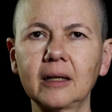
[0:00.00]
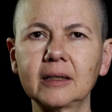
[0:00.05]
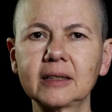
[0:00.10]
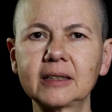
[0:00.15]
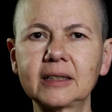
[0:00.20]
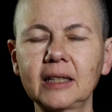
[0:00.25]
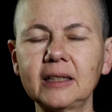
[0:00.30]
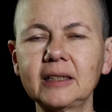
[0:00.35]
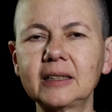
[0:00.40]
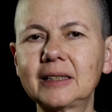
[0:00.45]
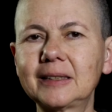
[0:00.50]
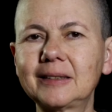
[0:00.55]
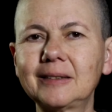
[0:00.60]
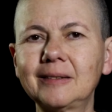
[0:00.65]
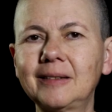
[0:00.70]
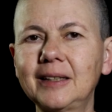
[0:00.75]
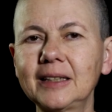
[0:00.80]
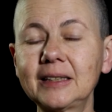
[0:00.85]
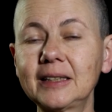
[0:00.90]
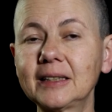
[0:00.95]
since
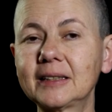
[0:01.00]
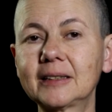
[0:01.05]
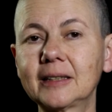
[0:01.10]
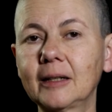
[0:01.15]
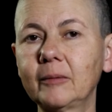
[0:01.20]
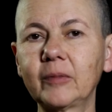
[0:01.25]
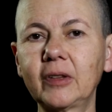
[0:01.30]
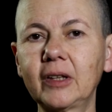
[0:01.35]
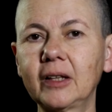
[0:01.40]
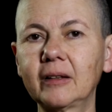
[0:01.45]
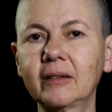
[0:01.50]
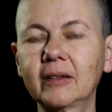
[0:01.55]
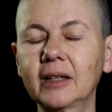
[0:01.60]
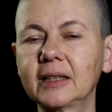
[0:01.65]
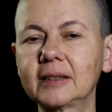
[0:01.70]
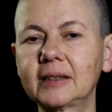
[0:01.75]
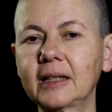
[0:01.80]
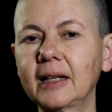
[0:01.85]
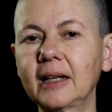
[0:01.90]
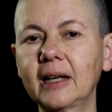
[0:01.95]
this is something
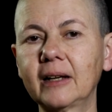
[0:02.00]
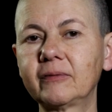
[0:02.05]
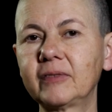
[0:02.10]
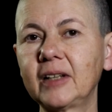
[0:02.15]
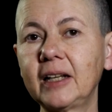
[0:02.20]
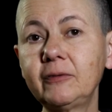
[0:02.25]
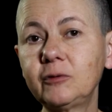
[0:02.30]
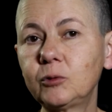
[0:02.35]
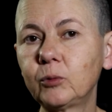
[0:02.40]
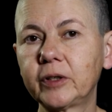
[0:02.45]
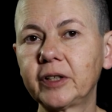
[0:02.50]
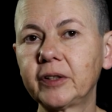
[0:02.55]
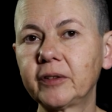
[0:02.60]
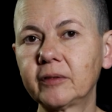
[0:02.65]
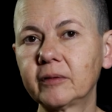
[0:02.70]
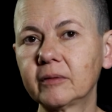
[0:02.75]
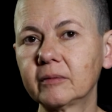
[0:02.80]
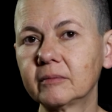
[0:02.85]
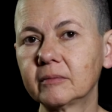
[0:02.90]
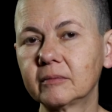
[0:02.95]
that I have lived with
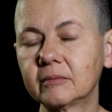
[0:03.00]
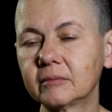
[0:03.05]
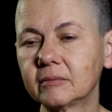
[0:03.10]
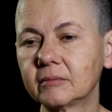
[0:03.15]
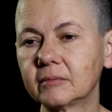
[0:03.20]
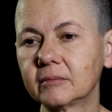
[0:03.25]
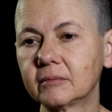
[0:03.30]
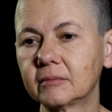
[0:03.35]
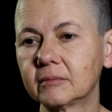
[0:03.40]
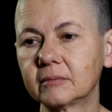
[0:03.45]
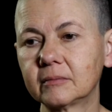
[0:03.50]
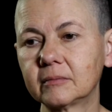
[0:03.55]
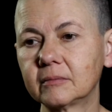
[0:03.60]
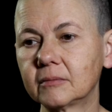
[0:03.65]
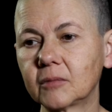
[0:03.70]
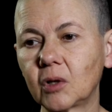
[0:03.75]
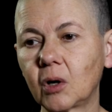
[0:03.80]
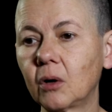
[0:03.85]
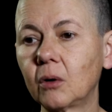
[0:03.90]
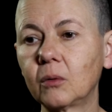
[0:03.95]

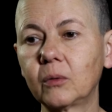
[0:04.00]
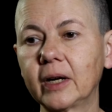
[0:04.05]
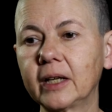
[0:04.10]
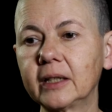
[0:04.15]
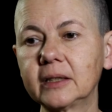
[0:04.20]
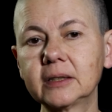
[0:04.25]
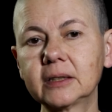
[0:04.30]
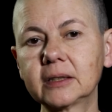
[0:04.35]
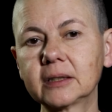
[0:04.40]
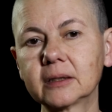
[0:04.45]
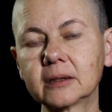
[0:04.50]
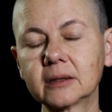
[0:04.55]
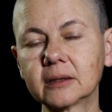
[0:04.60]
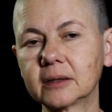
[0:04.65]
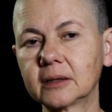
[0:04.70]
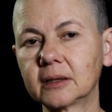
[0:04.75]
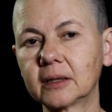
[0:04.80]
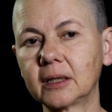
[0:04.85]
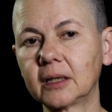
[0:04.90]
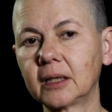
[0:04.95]
always,
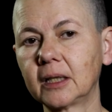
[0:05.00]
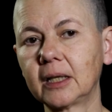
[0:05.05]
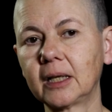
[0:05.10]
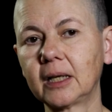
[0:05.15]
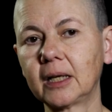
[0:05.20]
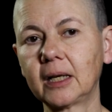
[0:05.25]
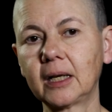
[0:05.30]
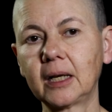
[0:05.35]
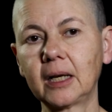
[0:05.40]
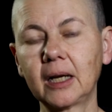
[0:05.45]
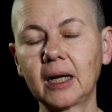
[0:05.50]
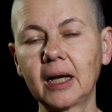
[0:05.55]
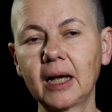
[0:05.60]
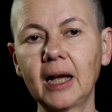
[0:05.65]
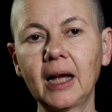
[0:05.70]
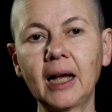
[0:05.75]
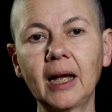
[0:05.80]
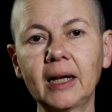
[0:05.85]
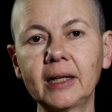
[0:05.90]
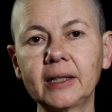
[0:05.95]

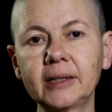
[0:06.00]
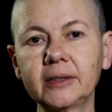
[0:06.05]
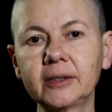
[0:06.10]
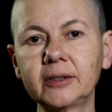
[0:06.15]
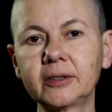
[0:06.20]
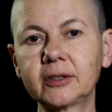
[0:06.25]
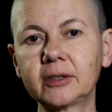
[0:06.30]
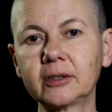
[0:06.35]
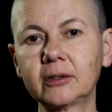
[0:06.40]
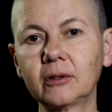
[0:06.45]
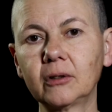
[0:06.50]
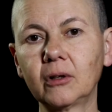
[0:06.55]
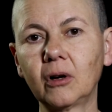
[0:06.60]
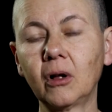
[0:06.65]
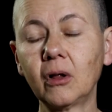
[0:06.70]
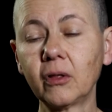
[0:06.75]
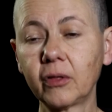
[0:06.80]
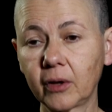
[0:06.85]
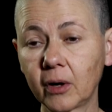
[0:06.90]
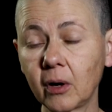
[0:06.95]
and
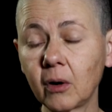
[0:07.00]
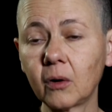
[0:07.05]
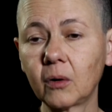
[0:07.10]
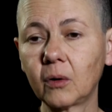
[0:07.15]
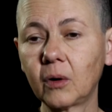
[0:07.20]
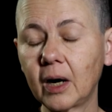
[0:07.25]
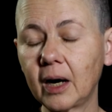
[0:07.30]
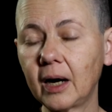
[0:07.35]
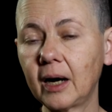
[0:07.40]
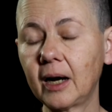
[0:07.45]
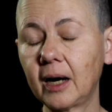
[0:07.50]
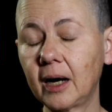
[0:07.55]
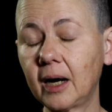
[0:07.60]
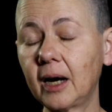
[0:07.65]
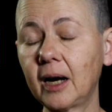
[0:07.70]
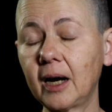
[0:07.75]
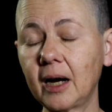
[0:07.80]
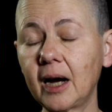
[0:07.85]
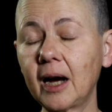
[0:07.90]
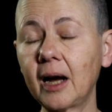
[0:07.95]
although
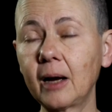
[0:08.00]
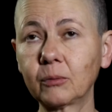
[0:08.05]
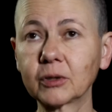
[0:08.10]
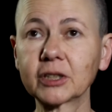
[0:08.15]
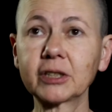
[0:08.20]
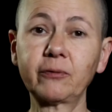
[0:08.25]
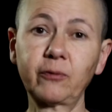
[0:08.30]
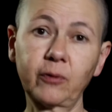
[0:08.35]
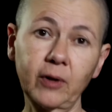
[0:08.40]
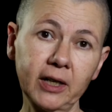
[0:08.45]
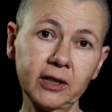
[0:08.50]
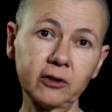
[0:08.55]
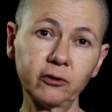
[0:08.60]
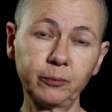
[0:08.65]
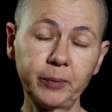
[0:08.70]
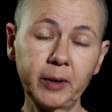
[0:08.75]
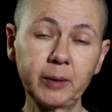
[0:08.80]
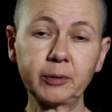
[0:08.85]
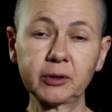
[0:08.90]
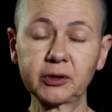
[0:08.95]
I was afraid
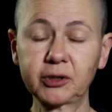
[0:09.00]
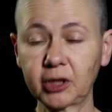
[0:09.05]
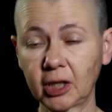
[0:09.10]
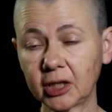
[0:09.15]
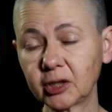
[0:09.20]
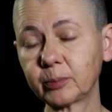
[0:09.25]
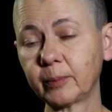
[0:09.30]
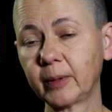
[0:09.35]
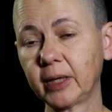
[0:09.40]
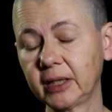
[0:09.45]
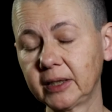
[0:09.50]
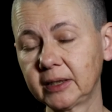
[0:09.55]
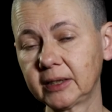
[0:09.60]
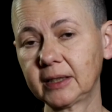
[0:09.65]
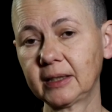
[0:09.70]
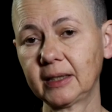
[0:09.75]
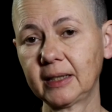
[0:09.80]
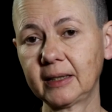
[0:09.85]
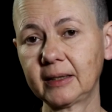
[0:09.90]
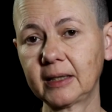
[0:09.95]
of people's
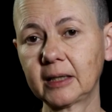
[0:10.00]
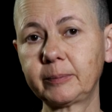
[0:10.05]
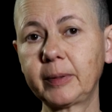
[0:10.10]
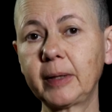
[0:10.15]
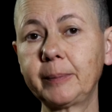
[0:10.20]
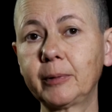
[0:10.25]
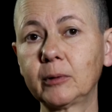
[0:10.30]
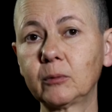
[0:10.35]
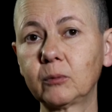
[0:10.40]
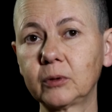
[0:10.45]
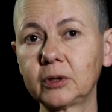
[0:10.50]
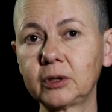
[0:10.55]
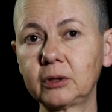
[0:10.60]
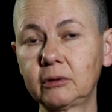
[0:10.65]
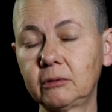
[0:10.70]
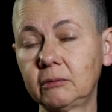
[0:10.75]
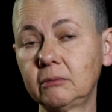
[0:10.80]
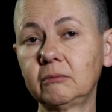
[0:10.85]
judgment and that people would,